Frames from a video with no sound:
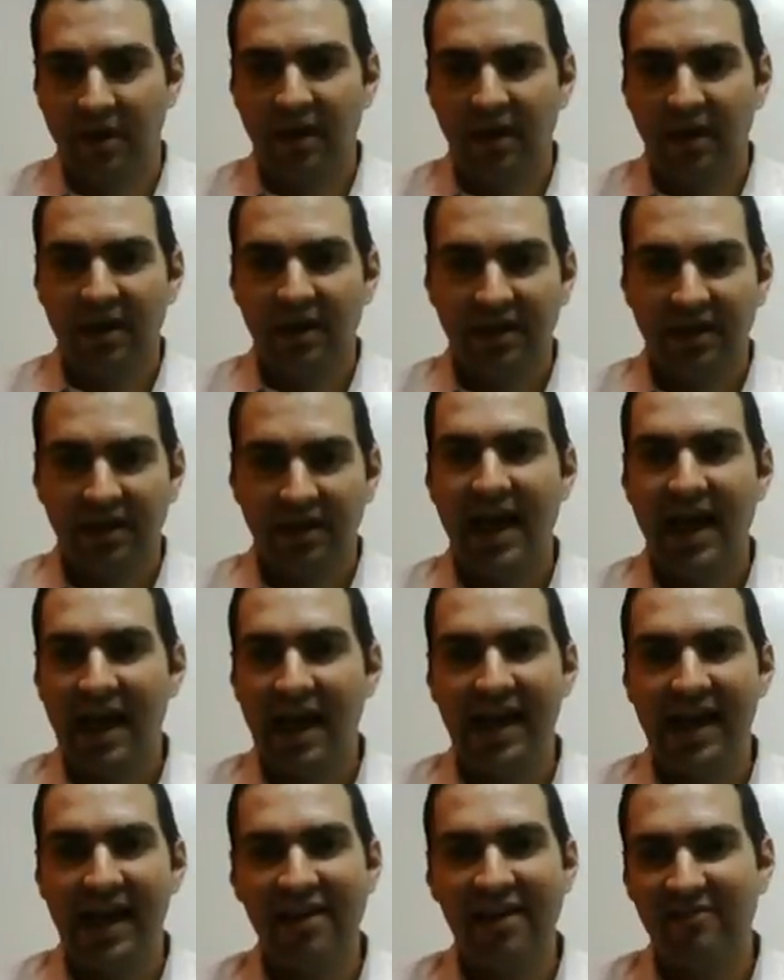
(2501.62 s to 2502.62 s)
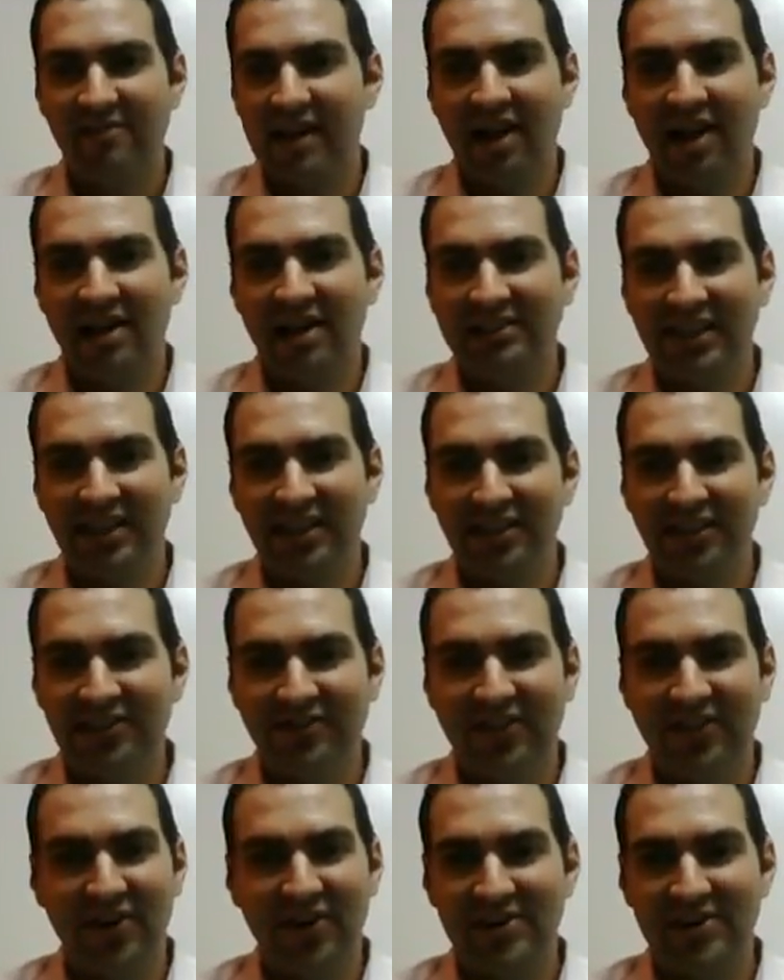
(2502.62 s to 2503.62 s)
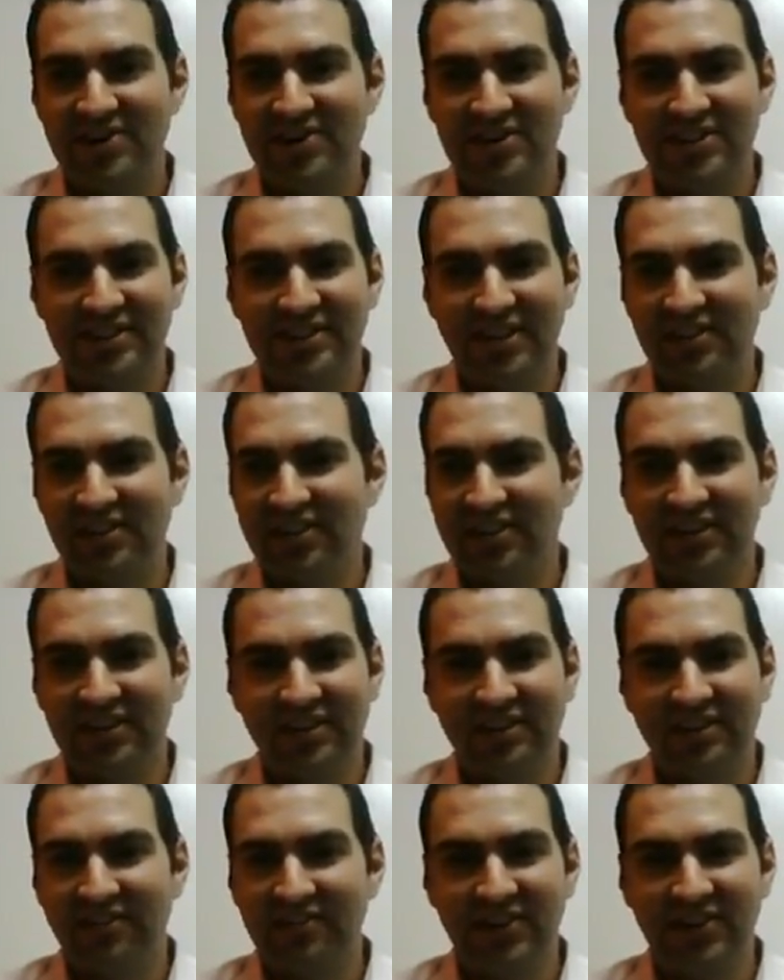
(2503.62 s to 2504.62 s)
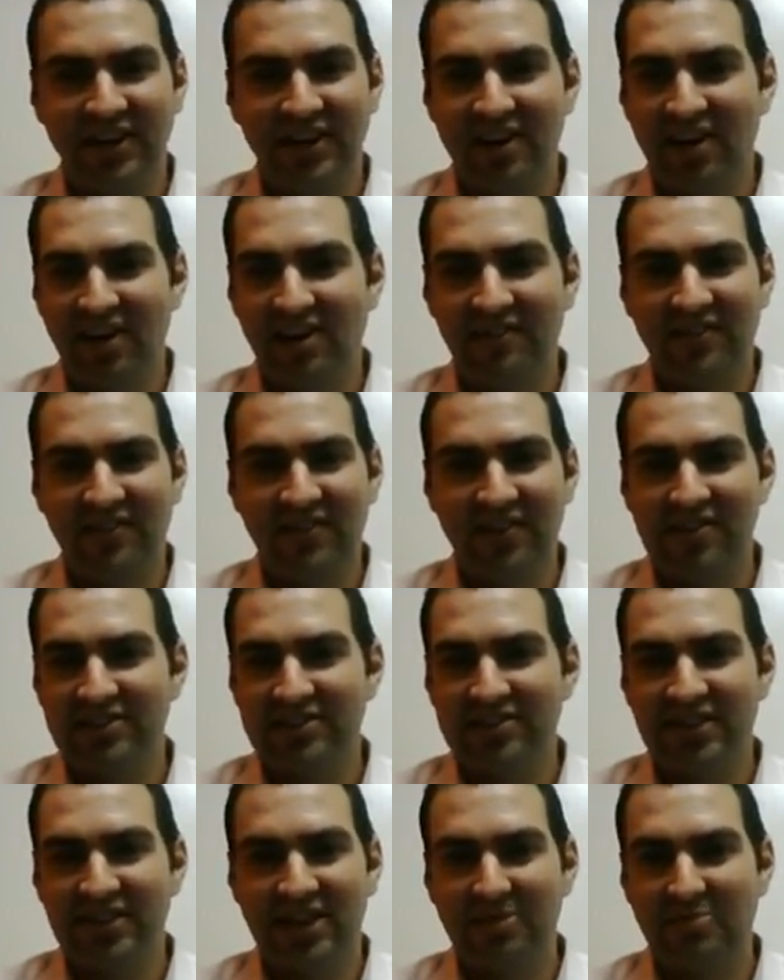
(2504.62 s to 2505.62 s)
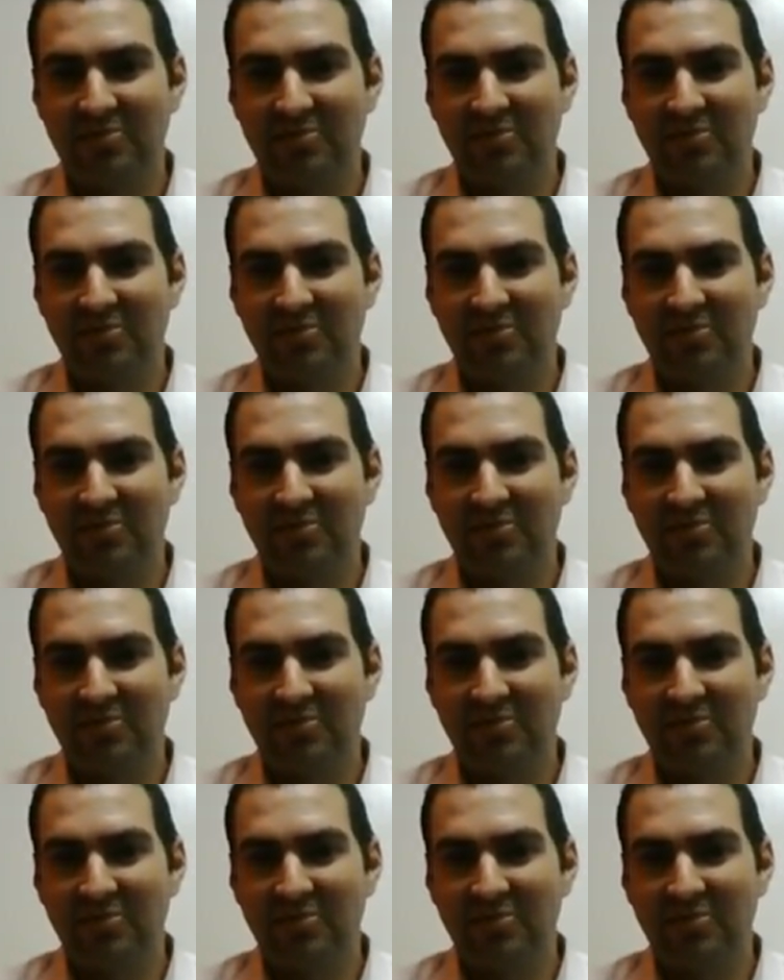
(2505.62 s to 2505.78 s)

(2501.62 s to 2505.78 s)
Yeah, I have. I'll say those photos are still the $15 photos that I